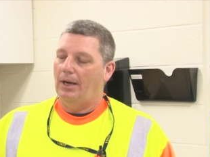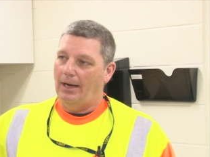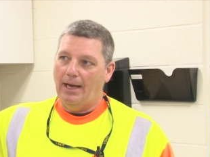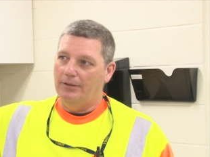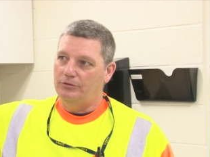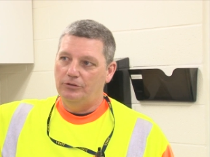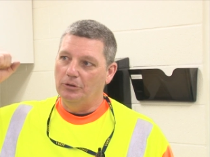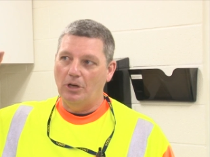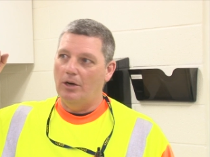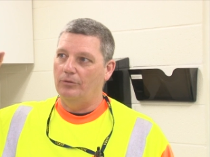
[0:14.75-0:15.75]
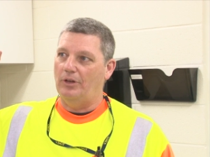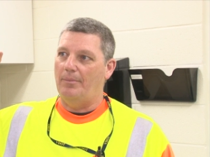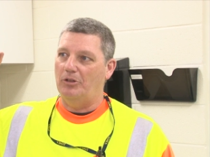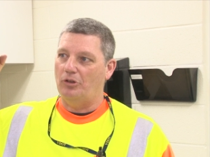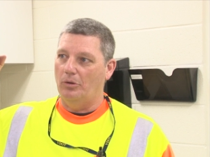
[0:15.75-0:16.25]
I had two cones
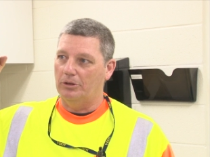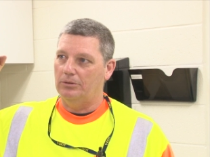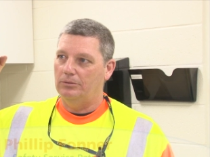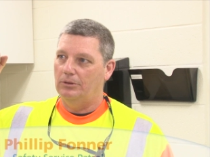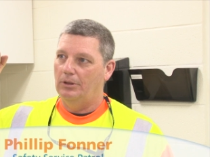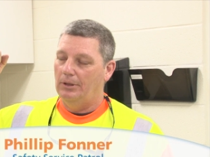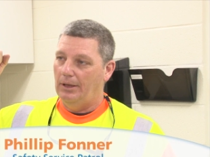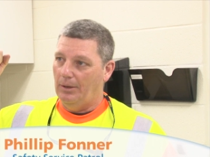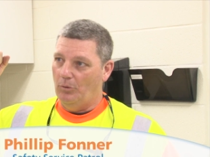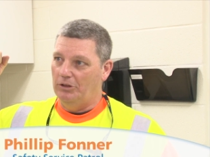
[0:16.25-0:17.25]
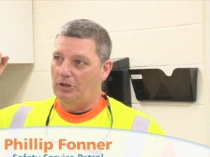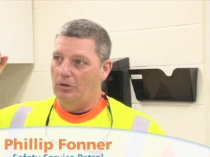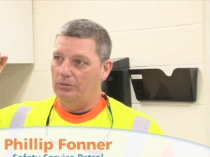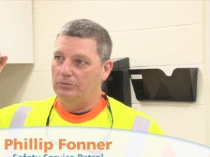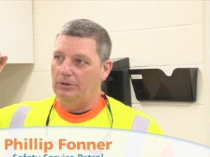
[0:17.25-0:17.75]
on my shoulder and one
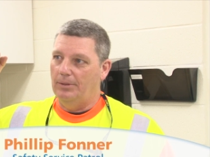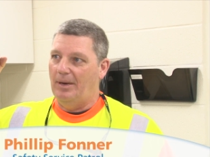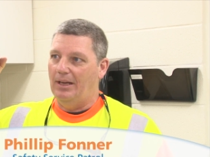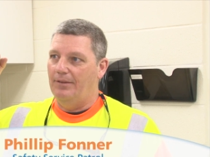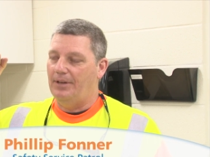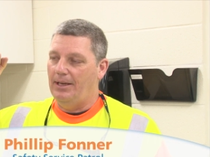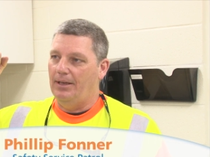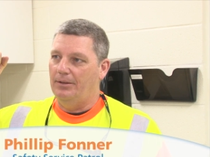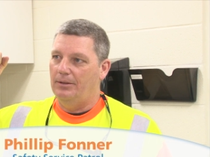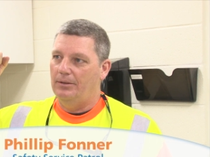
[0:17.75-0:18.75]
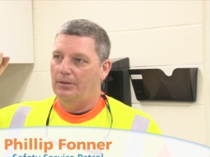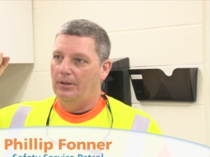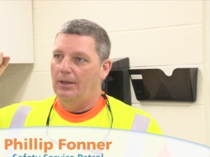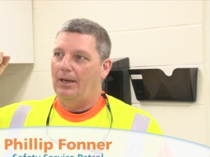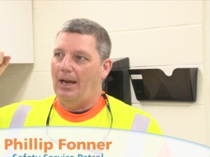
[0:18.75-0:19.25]
cone in my left hand.
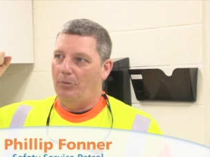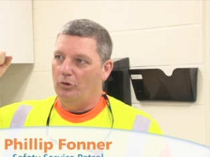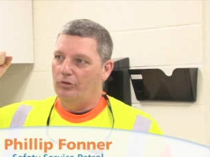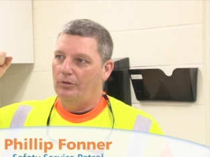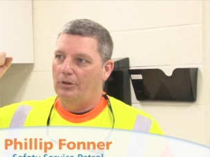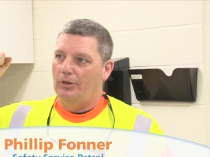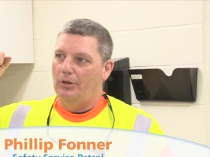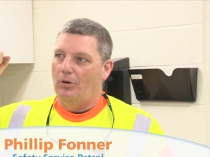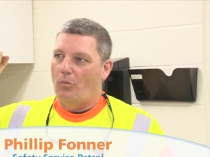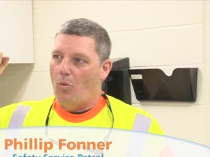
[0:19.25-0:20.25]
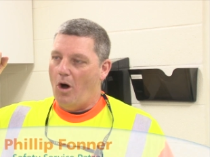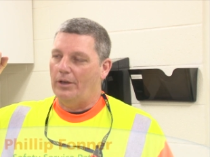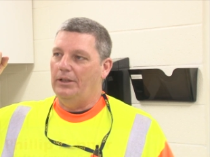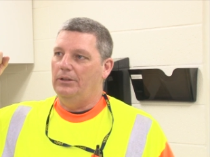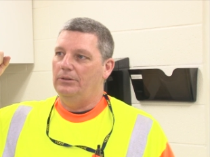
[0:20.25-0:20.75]
I was
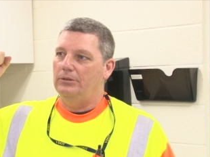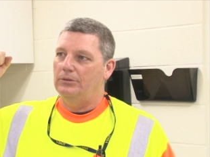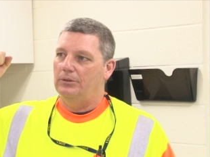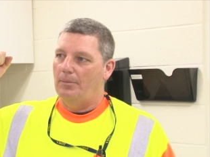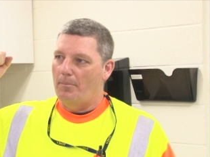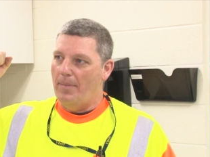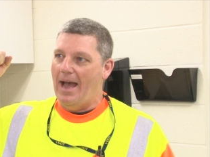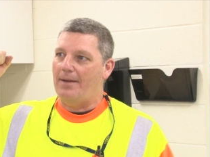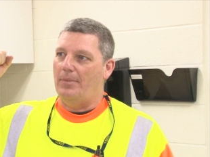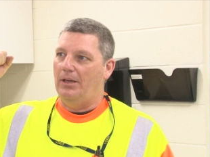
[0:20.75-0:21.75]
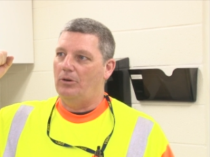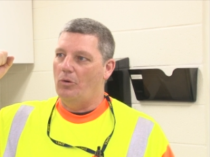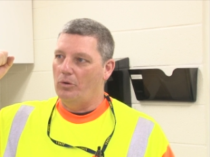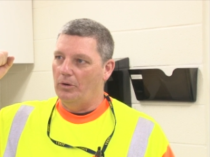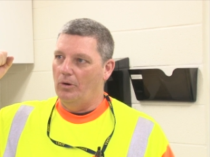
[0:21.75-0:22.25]
walking back my
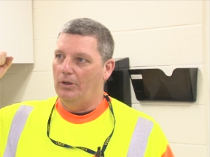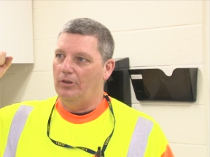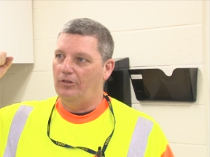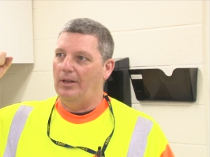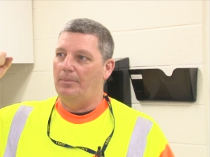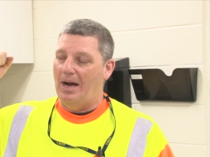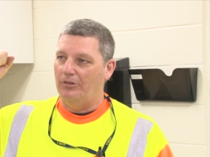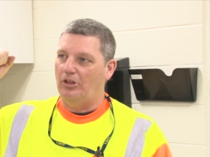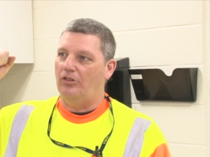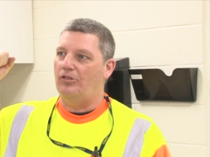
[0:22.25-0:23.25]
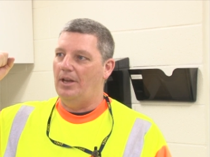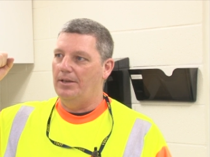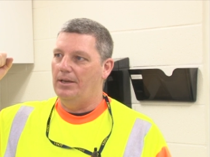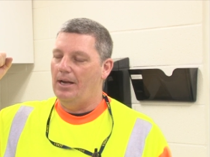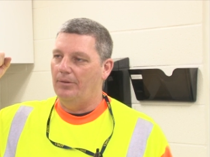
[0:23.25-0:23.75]
corridor to set them out,
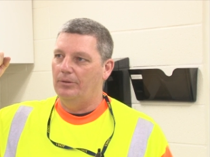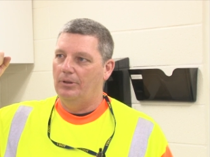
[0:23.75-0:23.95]
extended out.